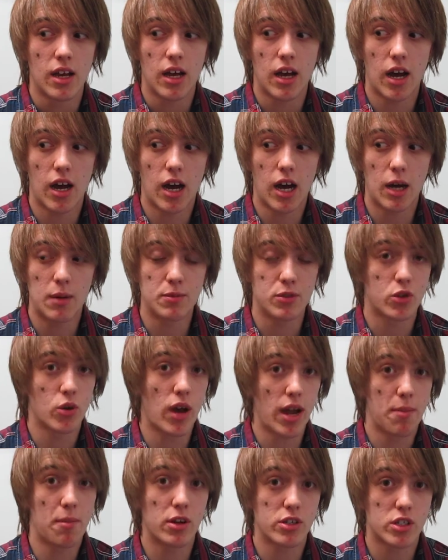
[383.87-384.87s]
So
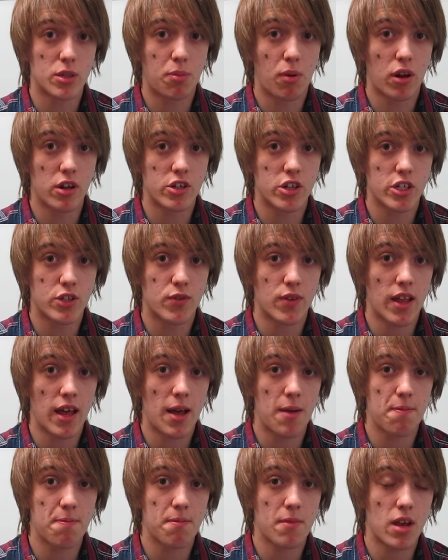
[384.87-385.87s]
I must apologise for
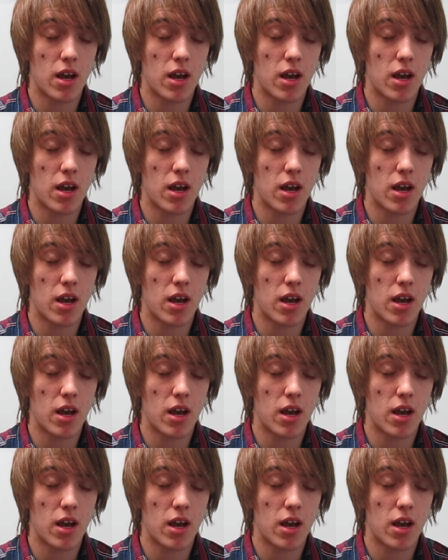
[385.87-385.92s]
that.